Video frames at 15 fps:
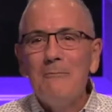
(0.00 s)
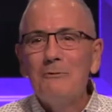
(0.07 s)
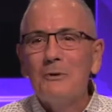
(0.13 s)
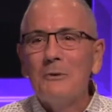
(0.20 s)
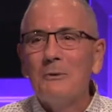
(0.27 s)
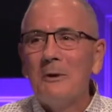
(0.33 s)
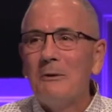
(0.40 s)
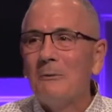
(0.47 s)

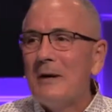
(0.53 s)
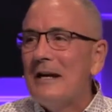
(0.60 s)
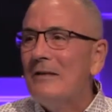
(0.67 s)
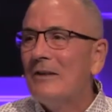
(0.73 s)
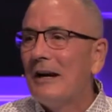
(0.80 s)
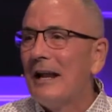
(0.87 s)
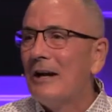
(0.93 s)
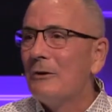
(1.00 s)
when we read
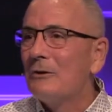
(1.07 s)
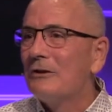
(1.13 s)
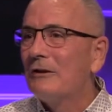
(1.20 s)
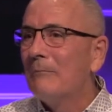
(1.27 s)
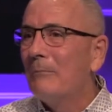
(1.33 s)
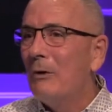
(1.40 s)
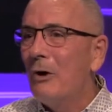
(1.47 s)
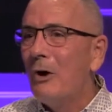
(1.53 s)
the letters
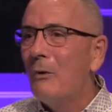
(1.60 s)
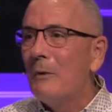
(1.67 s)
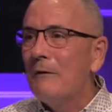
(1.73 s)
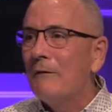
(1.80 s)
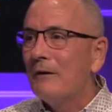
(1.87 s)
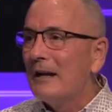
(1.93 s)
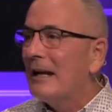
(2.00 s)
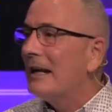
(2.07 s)
of Paul, we
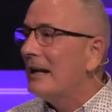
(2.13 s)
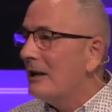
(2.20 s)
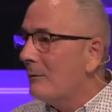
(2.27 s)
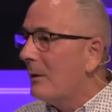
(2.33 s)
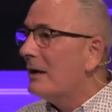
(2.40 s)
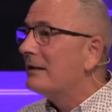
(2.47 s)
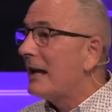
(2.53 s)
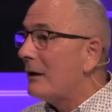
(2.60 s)
forget he
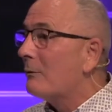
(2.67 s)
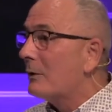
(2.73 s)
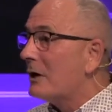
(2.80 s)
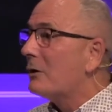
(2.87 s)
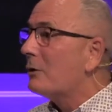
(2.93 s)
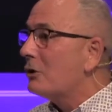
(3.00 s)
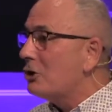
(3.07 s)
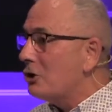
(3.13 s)
was a
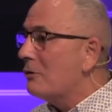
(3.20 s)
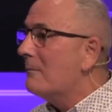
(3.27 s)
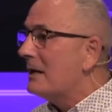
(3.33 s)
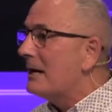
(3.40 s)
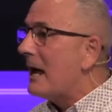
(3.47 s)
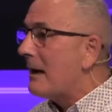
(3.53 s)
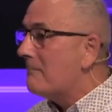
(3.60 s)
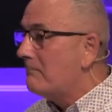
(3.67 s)
real
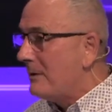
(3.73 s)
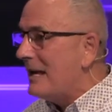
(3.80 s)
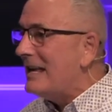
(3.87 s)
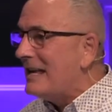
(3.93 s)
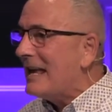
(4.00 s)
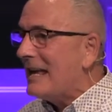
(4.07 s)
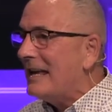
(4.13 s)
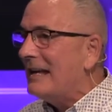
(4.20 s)
human
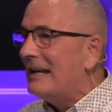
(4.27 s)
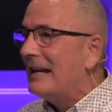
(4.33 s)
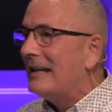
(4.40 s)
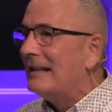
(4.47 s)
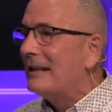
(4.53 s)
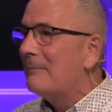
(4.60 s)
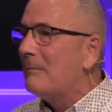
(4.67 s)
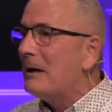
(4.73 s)
being,
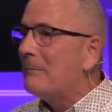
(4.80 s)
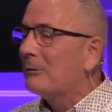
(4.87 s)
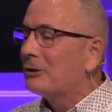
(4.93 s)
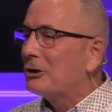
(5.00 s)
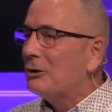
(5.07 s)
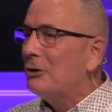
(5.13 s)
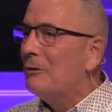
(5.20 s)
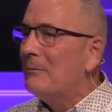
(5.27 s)
and the people
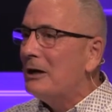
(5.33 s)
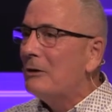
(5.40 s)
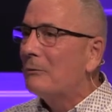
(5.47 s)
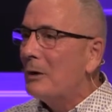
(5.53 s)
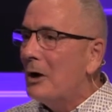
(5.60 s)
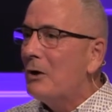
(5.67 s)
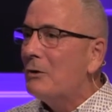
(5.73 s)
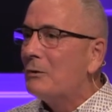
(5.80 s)
to whom he
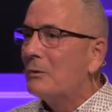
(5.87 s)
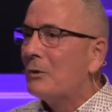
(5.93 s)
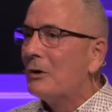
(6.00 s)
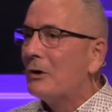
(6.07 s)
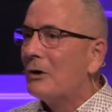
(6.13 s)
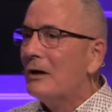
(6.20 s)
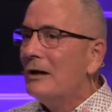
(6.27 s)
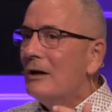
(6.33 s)
wrote
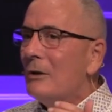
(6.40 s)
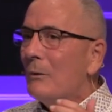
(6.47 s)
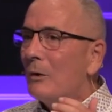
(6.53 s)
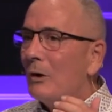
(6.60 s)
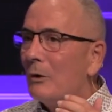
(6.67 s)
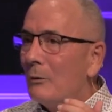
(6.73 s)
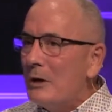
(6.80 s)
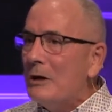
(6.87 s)
were,
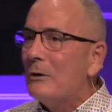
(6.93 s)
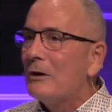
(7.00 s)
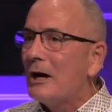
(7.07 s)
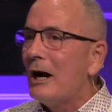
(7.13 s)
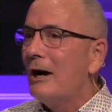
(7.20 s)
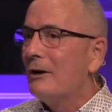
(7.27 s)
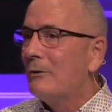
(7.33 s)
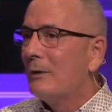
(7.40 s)
were a real
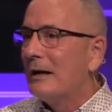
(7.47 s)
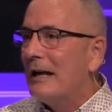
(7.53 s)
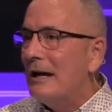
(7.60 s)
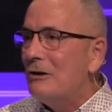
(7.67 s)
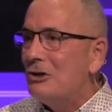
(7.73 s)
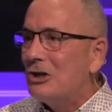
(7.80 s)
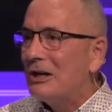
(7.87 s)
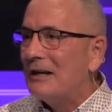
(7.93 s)

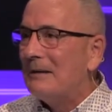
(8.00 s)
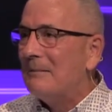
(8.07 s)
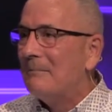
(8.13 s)
congregation.